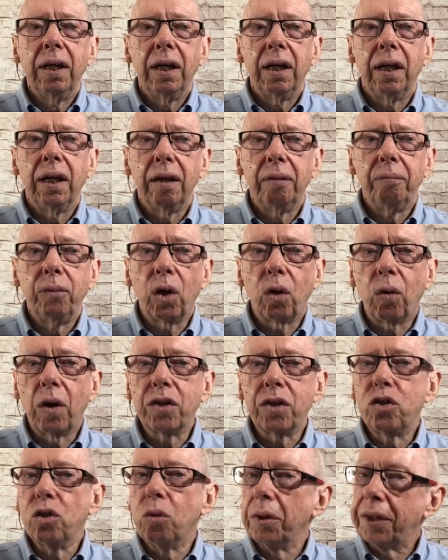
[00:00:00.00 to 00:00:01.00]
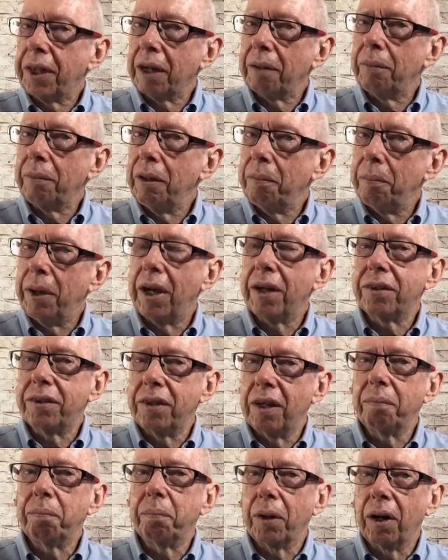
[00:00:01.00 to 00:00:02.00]
Not quite sure what that'll be about
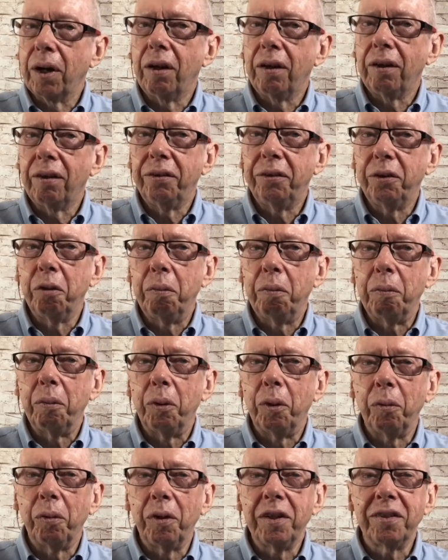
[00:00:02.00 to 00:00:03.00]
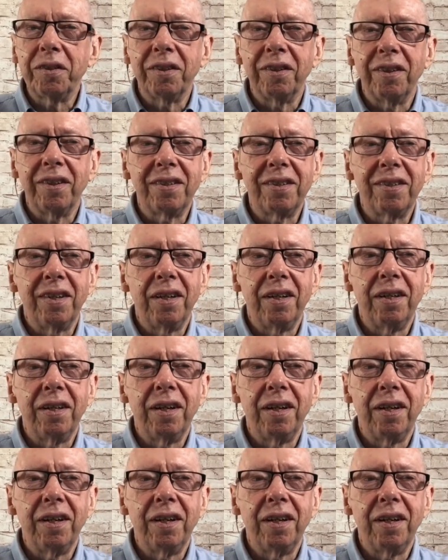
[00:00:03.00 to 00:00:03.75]
yet, but I'll do a bit more research and